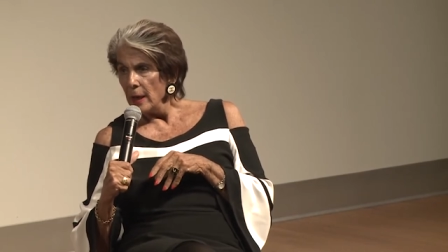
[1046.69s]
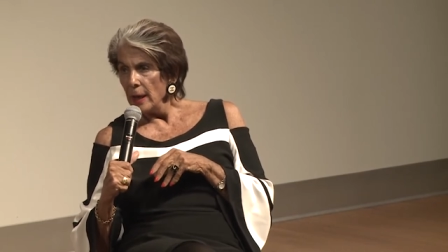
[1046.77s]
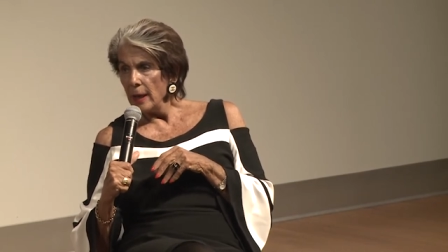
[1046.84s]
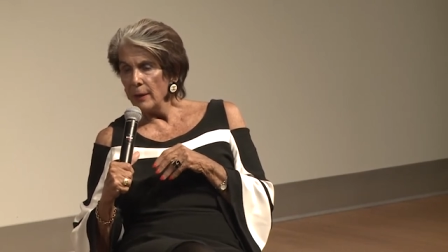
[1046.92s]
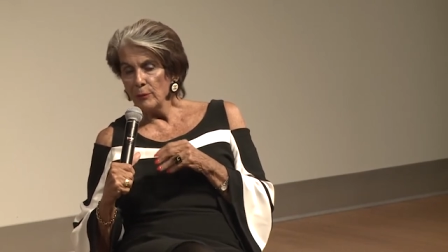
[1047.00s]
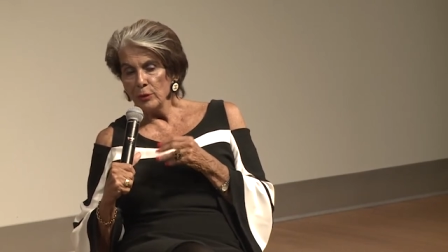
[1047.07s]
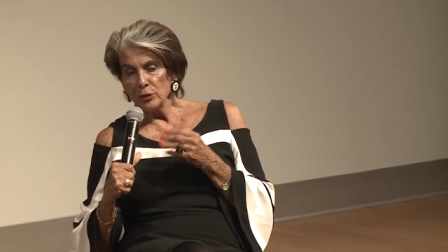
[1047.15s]

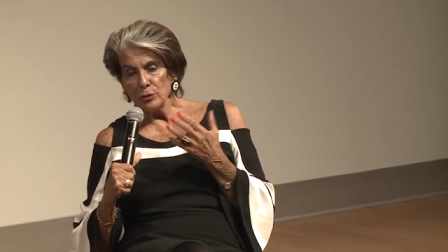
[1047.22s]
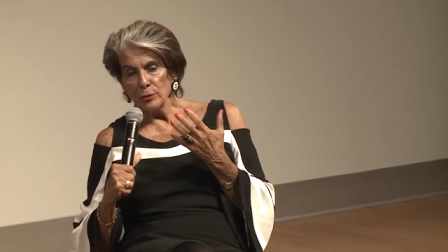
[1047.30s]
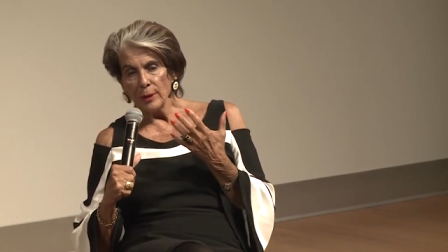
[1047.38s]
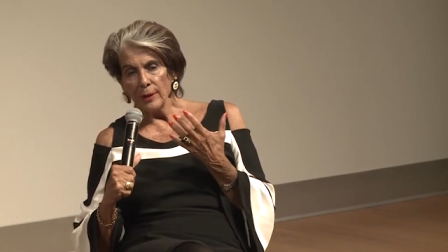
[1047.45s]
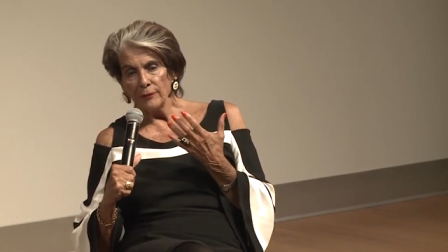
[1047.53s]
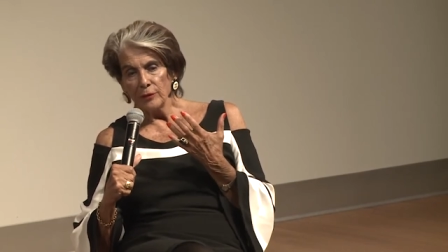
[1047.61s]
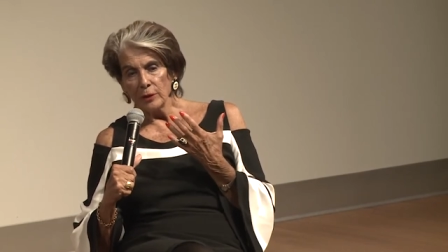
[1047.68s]
And what you
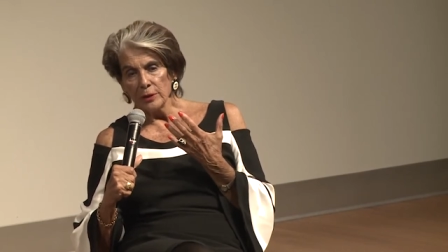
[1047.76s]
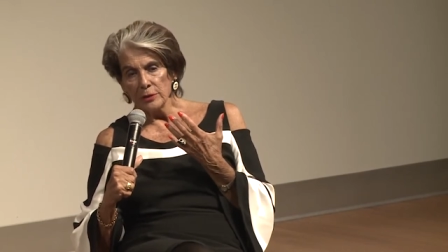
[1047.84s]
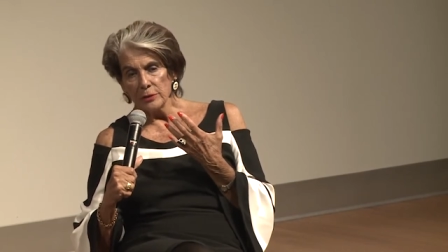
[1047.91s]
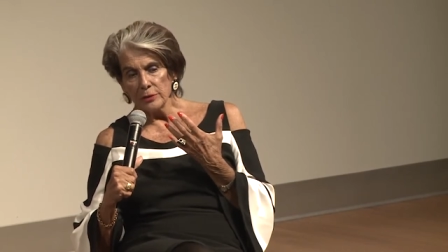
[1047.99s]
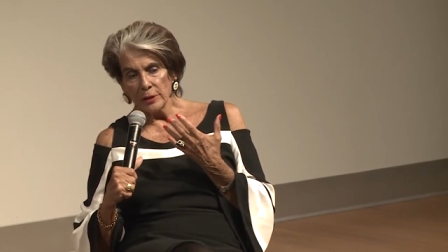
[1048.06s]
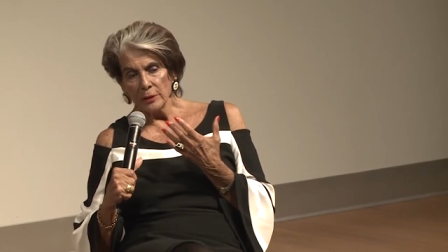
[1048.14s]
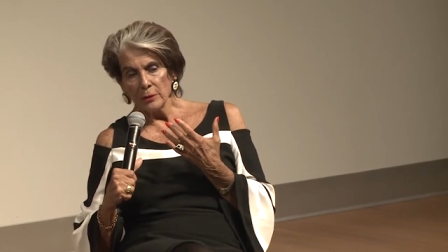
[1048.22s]
have to
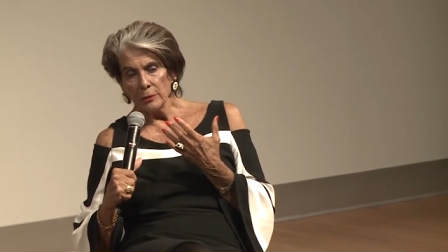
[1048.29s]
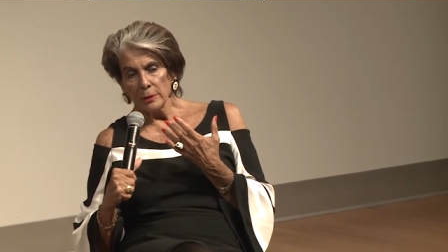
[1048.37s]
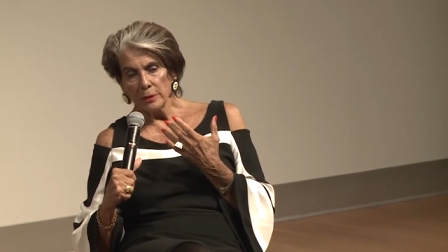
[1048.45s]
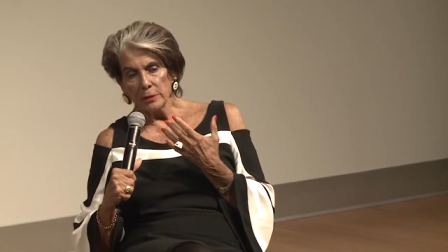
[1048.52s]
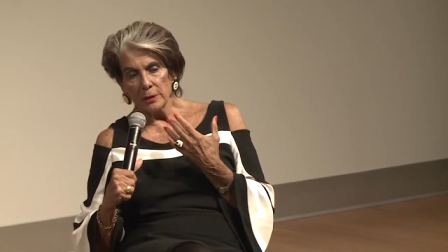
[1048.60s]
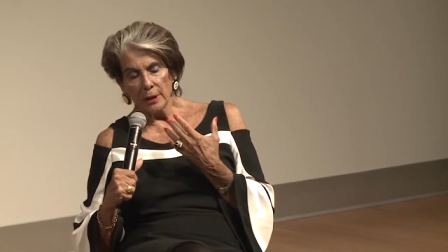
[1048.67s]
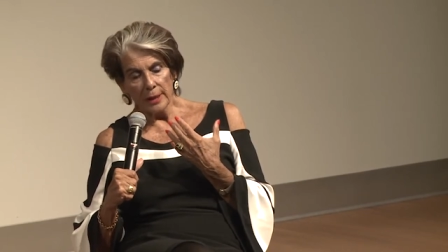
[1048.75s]
consider
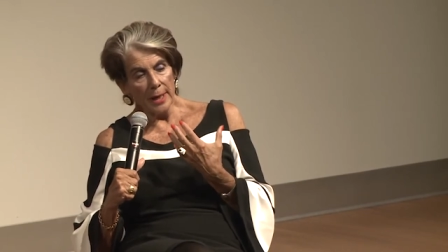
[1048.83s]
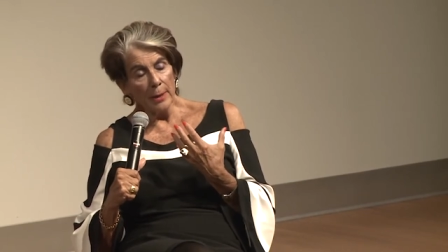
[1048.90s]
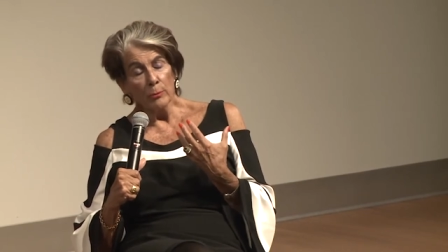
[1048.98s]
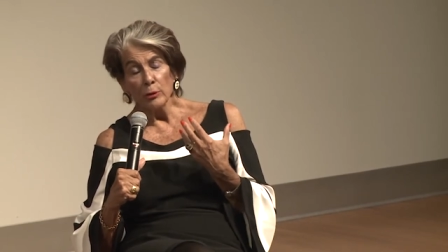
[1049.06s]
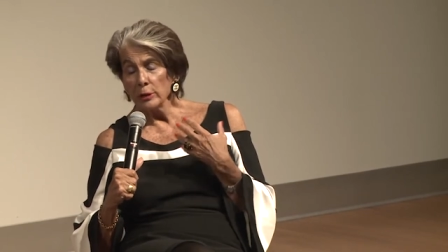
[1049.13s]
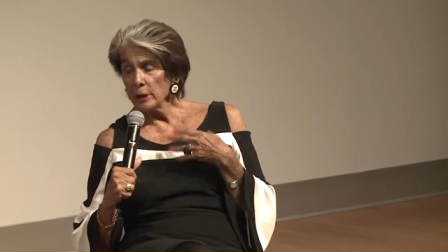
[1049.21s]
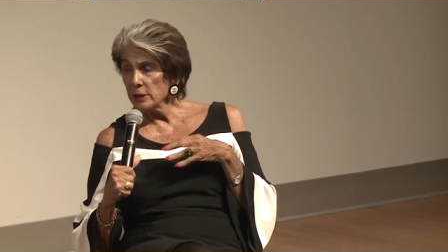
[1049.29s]
is the
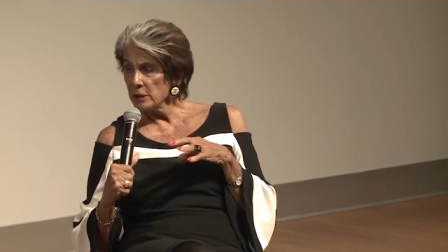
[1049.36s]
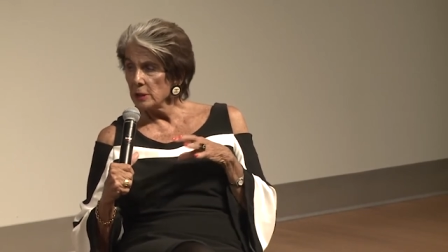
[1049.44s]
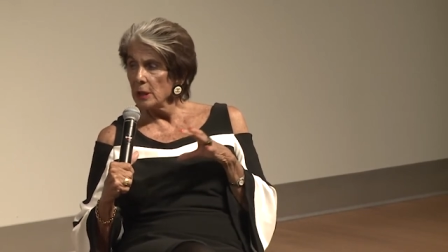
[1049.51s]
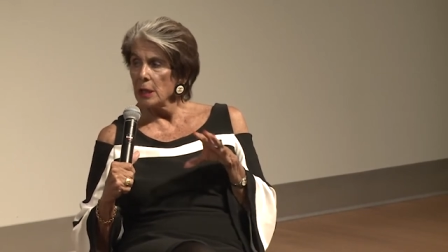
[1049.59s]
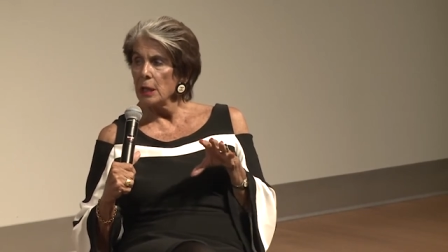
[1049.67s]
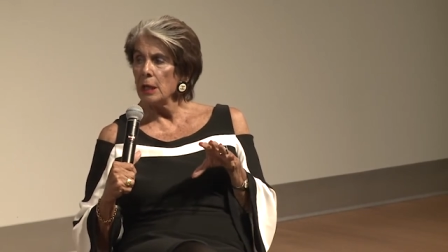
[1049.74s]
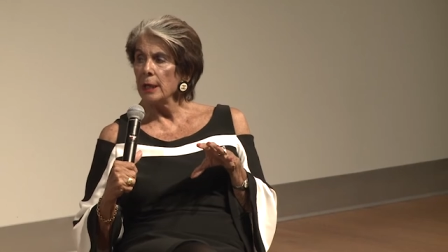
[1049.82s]
camera doesn't
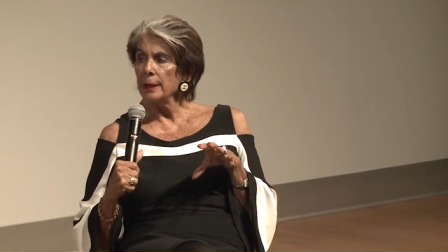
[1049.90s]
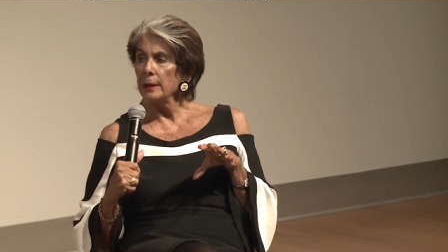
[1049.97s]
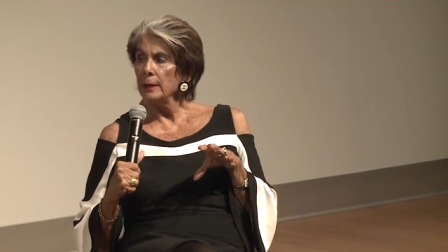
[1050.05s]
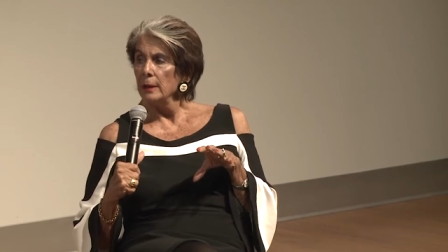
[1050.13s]
lie.